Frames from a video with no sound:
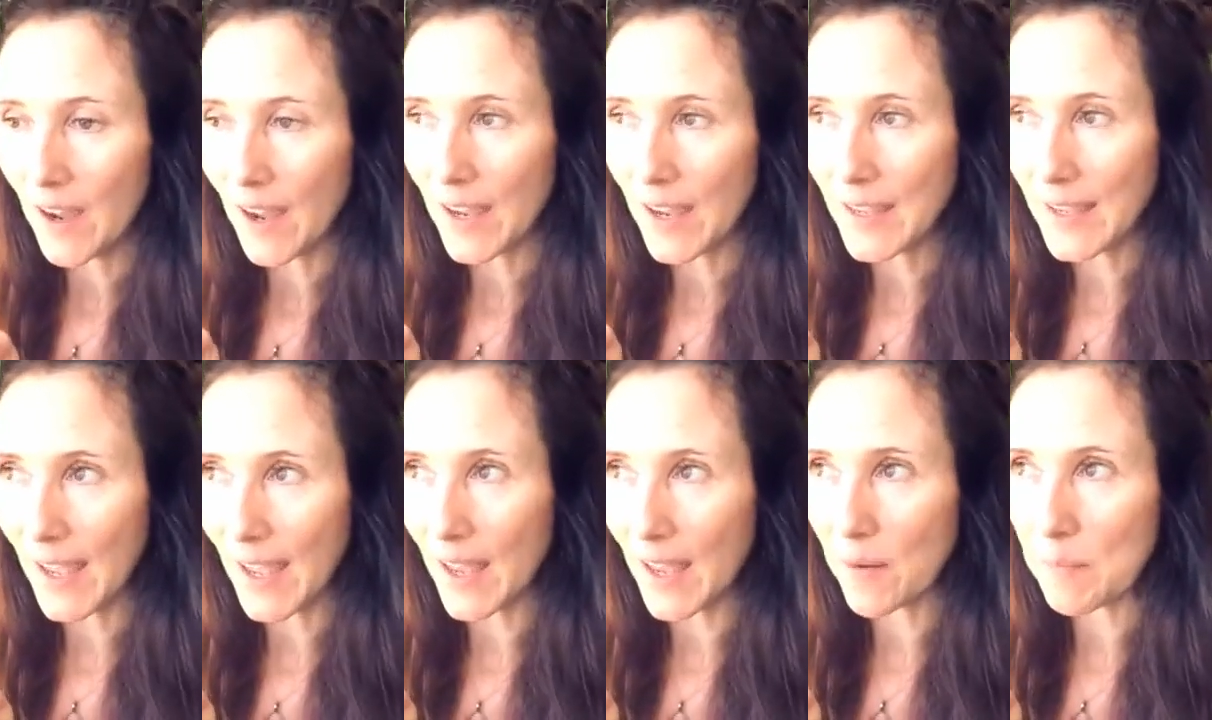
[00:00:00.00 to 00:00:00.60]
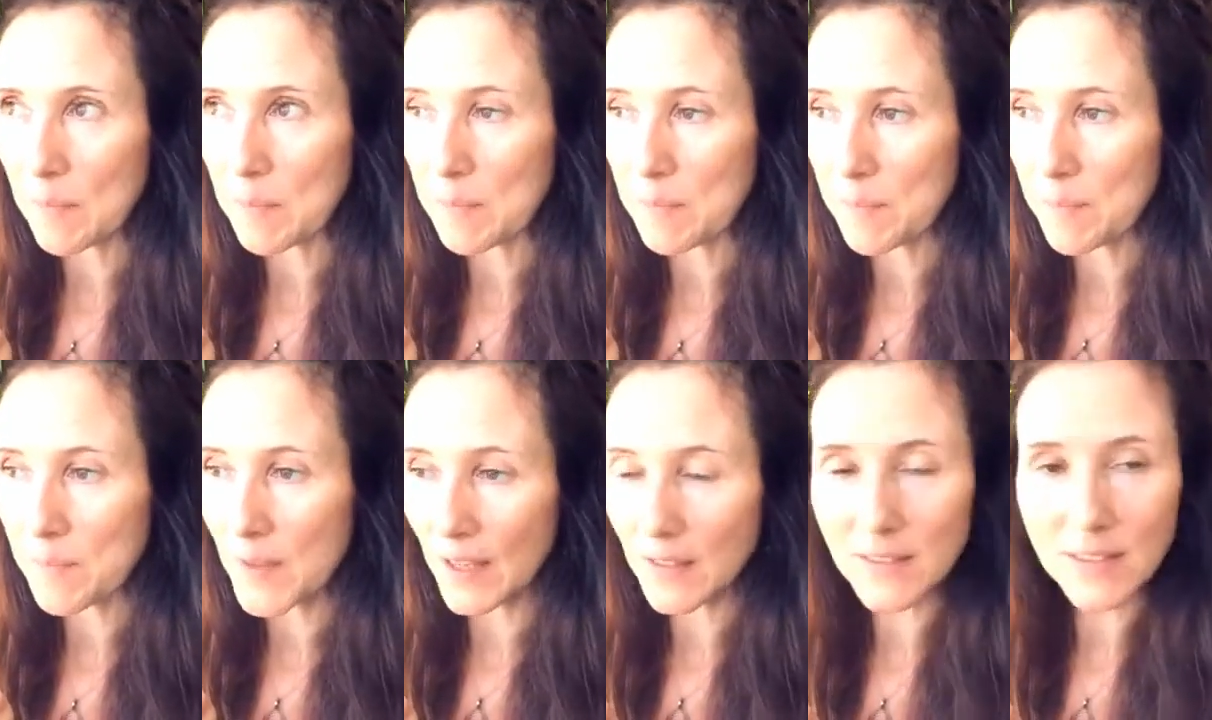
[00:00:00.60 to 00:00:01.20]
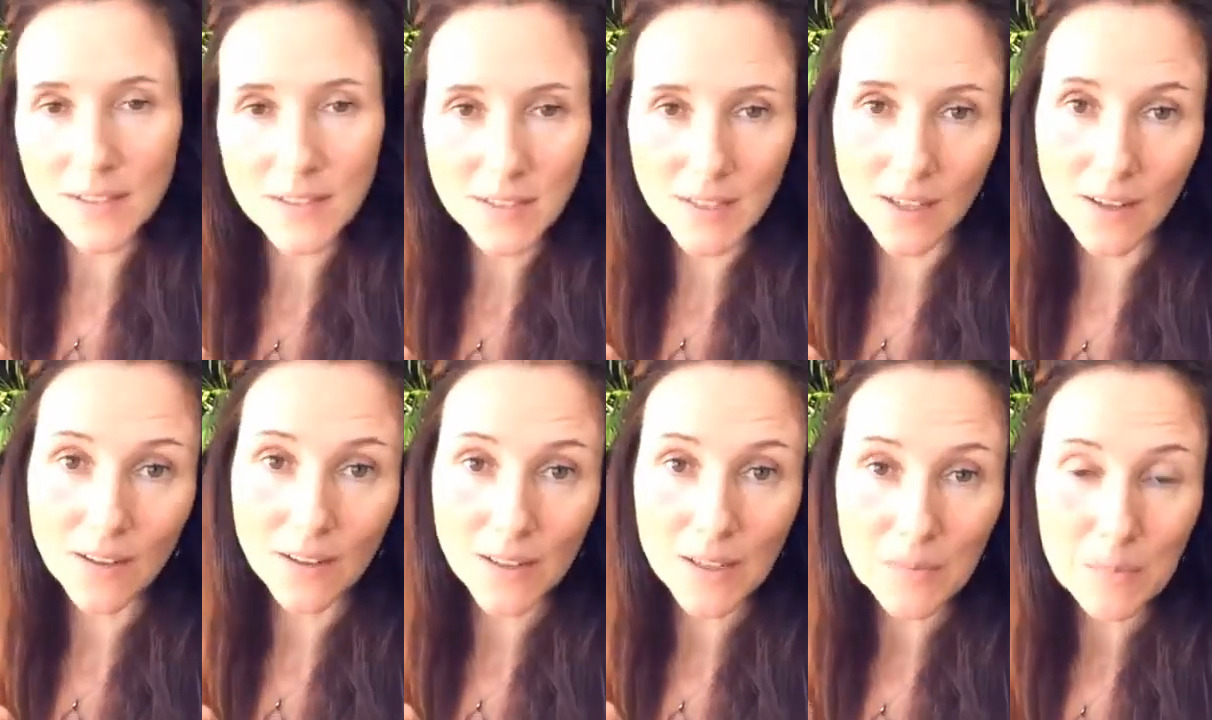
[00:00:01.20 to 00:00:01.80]
I can't
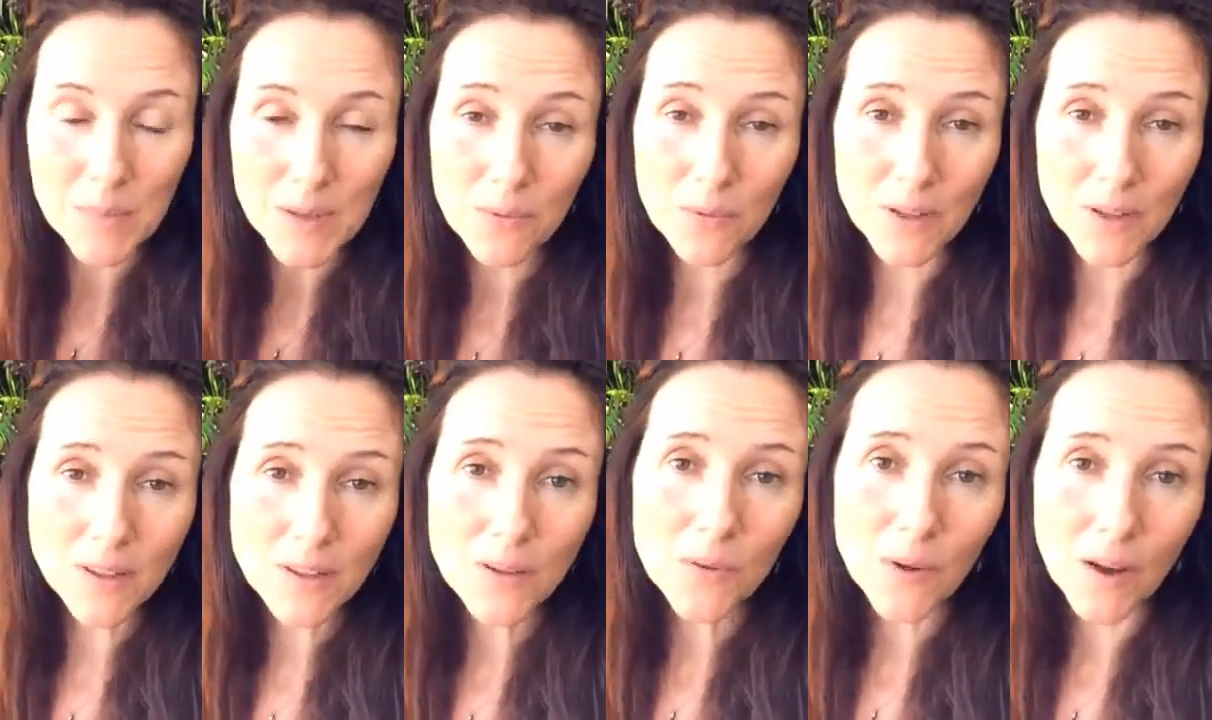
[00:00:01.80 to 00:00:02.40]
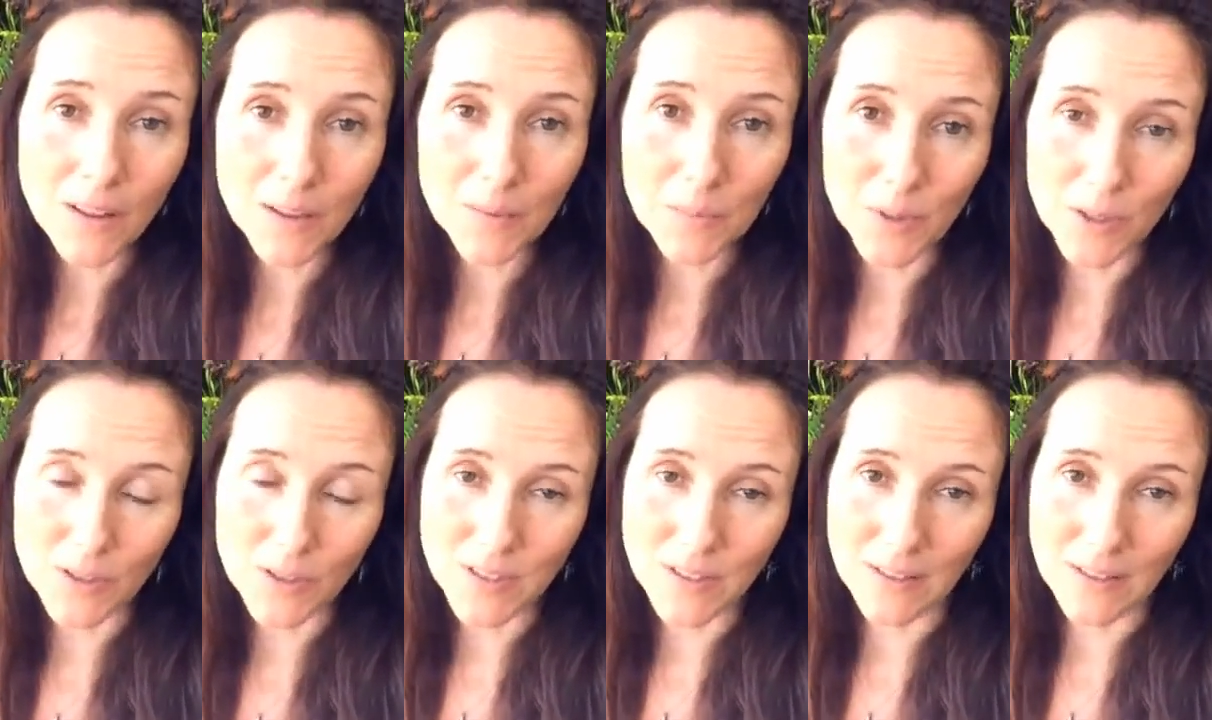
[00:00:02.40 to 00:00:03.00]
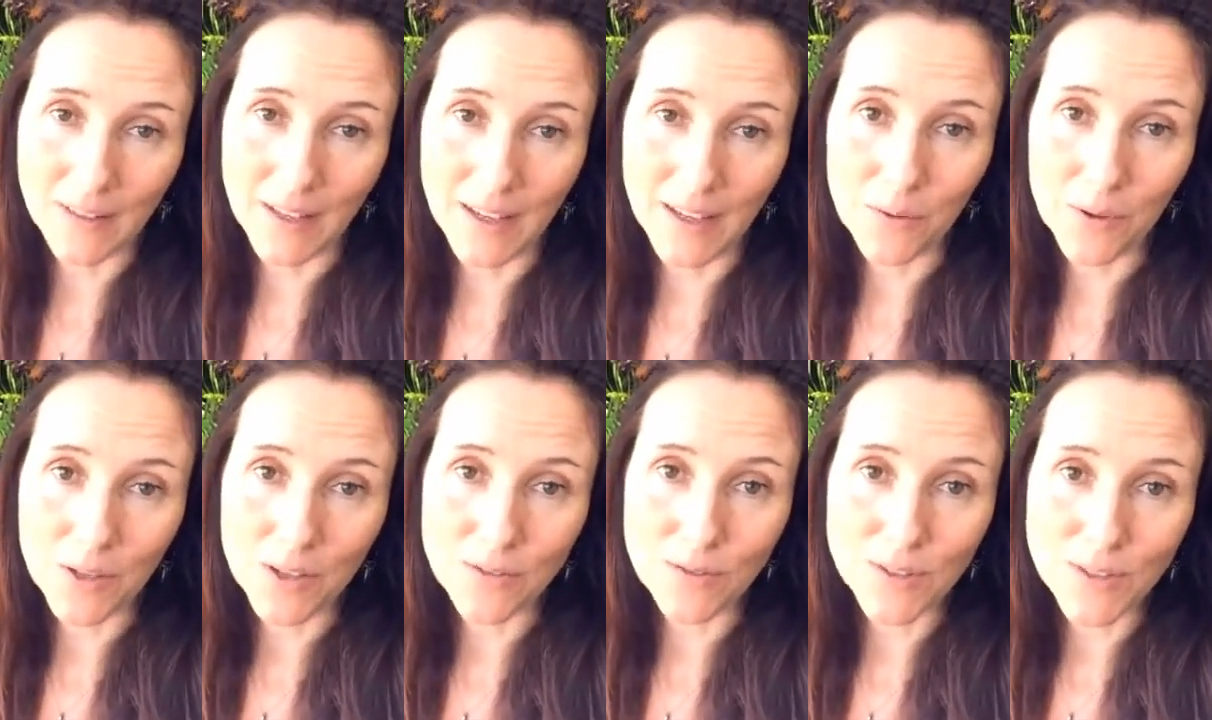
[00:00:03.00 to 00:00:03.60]
necessarily be with you all in person like
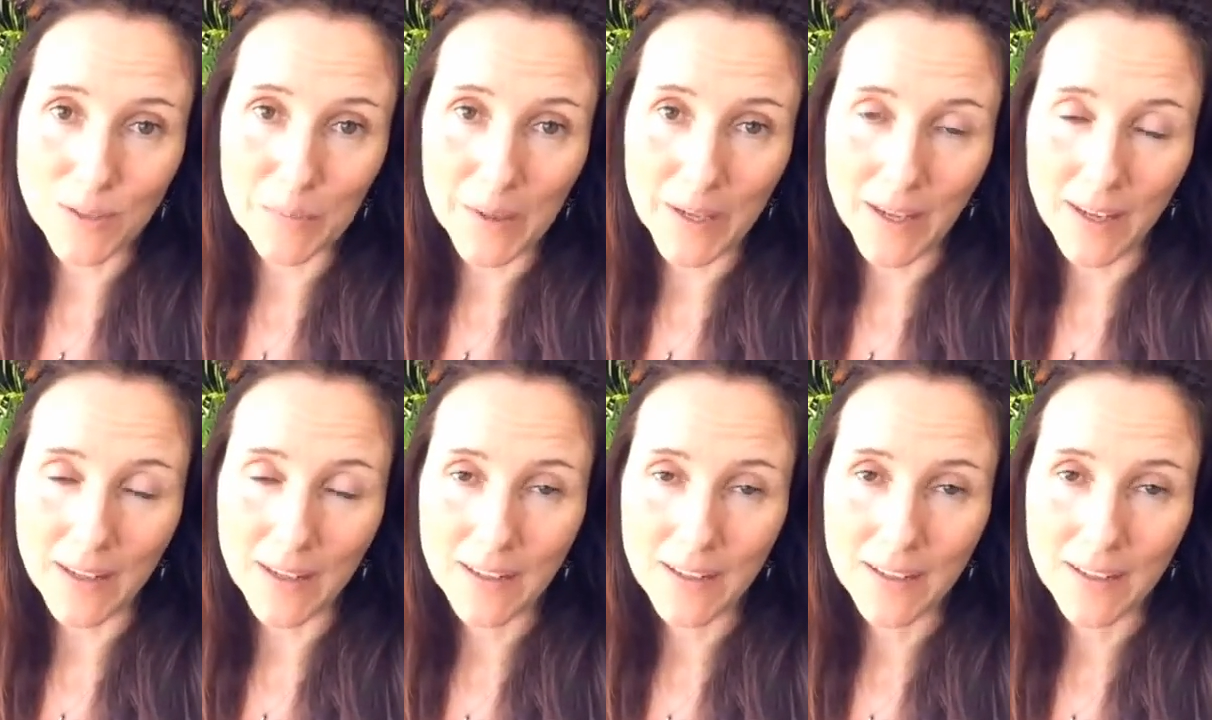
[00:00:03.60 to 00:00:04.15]
we used to be.